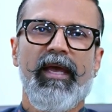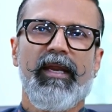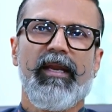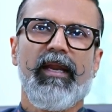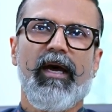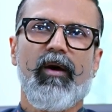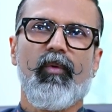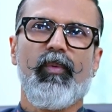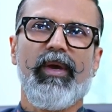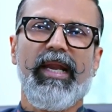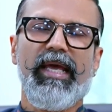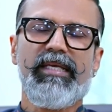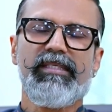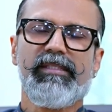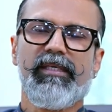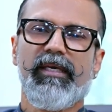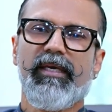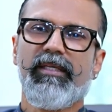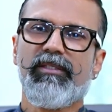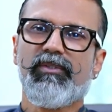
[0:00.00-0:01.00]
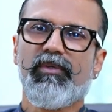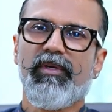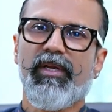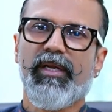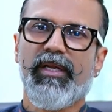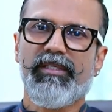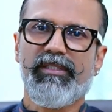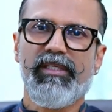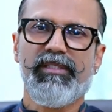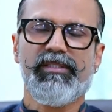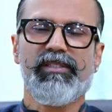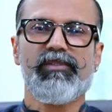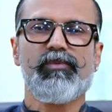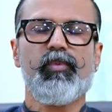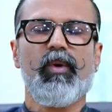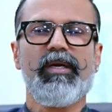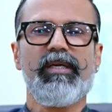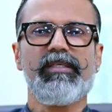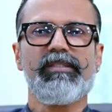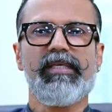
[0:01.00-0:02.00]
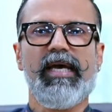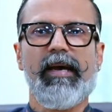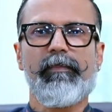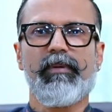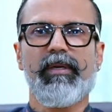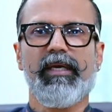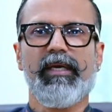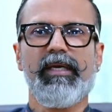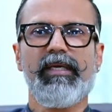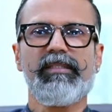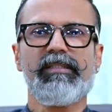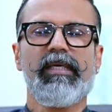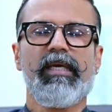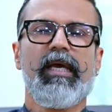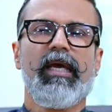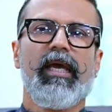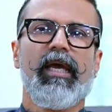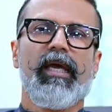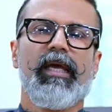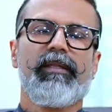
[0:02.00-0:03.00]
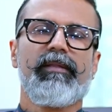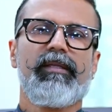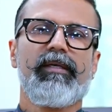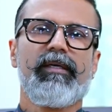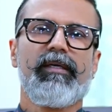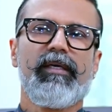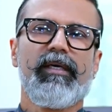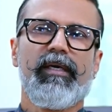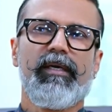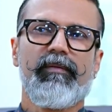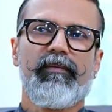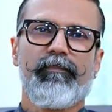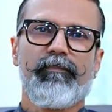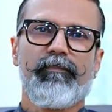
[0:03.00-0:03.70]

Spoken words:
Now when I say insulin resistance, what is happening is the